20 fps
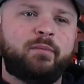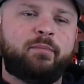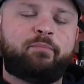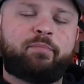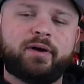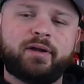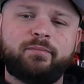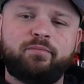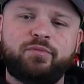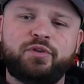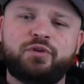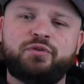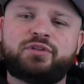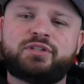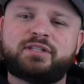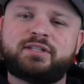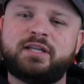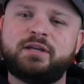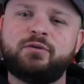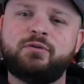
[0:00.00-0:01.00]
But you
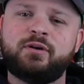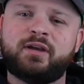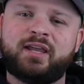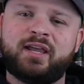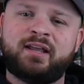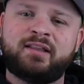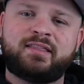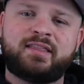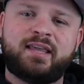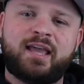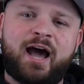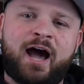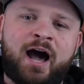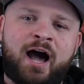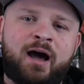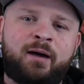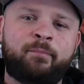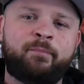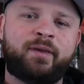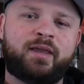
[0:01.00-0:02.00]
still get the
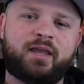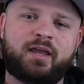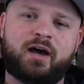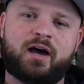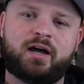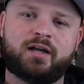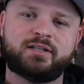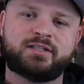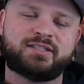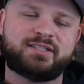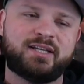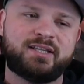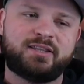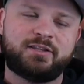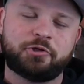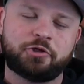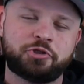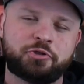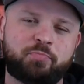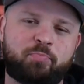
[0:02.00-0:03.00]
ambiance that
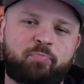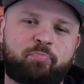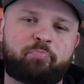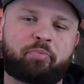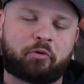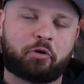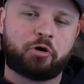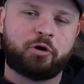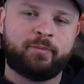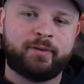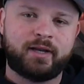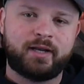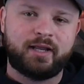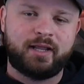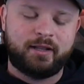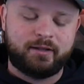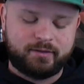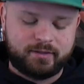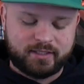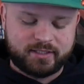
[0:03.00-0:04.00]
there's bourbon
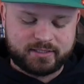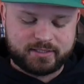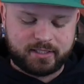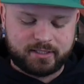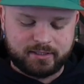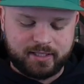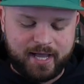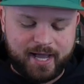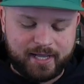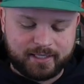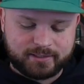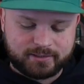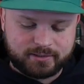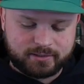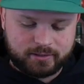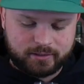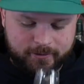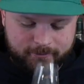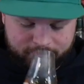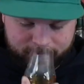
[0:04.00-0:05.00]
in this
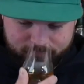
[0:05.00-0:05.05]
glass.